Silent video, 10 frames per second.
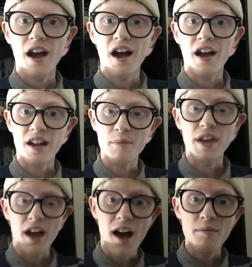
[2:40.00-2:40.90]
uh,
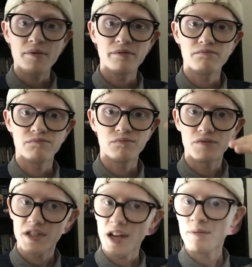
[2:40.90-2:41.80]
coming up
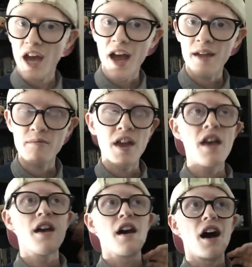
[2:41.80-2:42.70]
sometime.
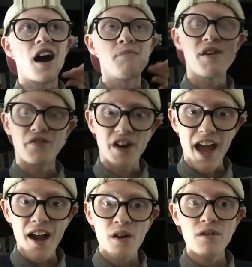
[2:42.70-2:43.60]
Uh, but for
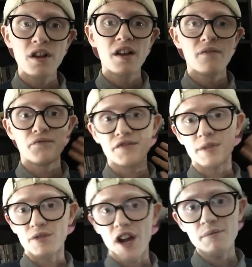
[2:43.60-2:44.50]
now,
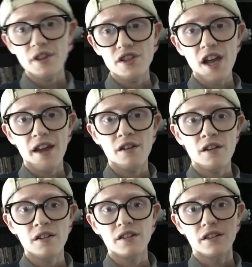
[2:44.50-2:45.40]
subscribe to the
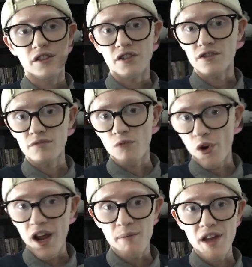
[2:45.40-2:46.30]
channel. There's
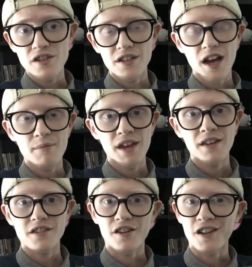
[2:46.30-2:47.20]
more animations
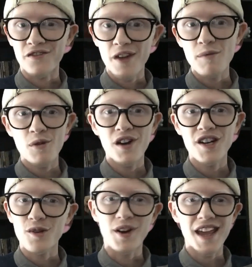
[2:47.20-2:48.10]
coming starting
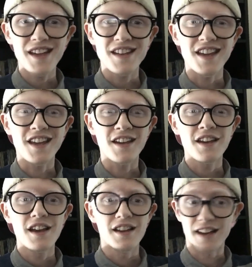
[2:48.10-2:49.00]
February 2018,
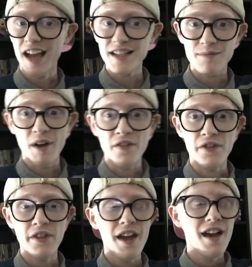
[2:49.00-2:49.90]
next
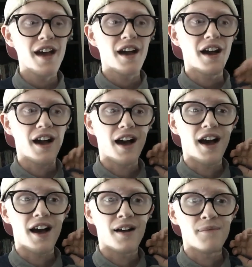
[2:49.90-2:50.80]
month.
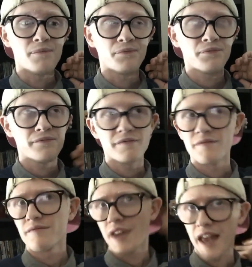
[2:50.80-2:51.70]
Um,
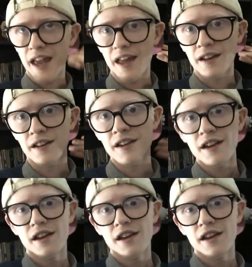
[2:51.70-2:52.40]
and